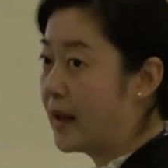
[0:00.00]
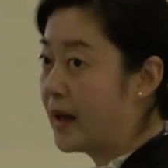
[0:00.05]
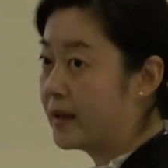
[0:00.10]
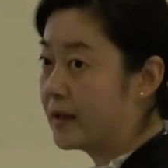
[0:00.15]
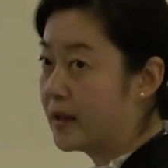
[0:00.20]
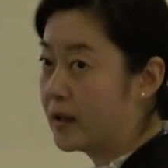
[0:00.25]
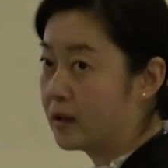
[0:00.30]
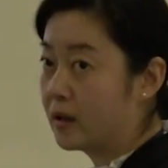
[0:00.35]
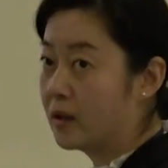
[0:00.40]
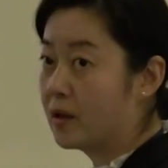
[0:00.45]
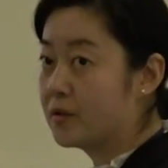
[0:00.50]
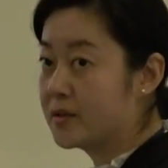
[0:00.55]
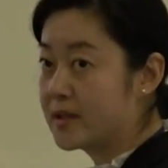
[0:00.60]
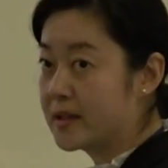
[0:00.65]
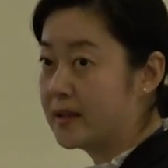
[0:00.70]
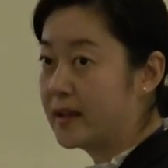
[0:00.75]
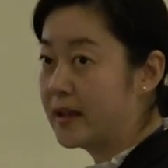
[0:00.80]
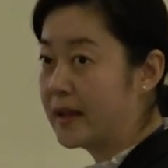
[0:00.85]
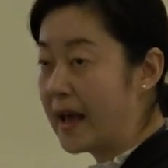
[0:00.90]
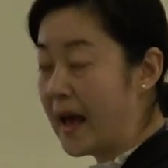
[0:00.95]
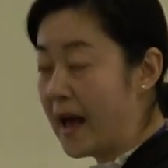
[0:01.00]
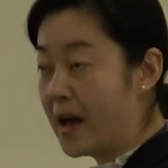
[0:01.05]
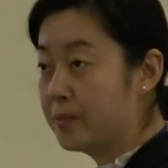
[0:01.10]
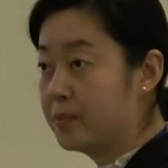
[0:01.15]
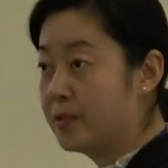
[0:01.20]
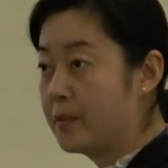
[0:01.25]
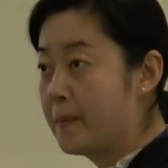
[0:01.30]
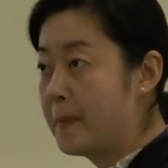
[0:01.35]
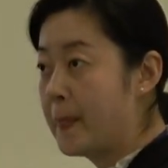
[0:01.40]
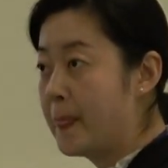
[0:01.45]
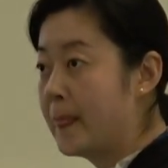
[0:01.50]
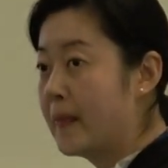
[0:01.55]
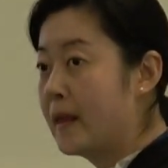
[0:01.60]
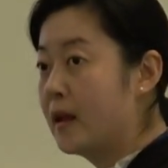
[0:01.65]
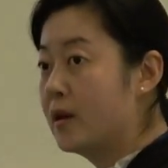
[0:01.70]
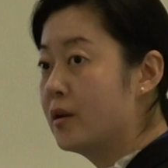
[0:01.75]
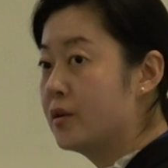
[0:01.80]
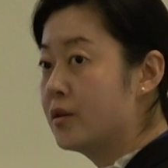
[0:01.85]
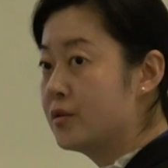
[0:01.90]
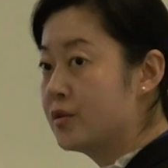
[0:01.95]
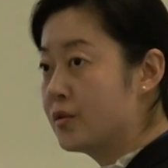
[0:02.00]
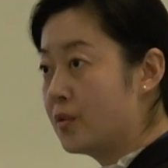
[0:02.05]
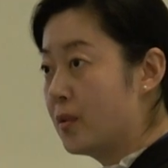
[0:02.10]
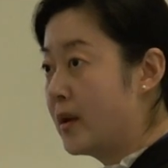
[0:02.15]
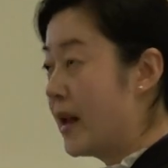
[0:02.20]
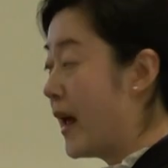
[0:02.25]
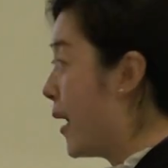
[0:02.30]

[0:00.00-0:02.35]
line and closing the gap. So what